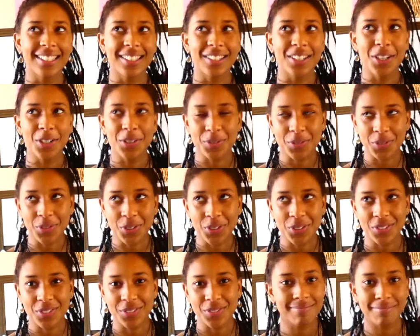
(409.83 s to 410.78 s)

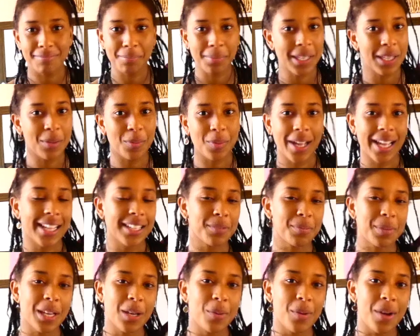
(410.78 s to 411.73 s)
overall, be weird,
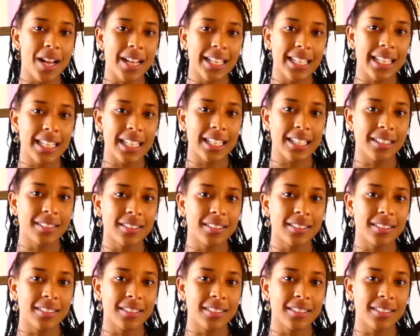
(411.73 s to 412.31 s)
be quirky,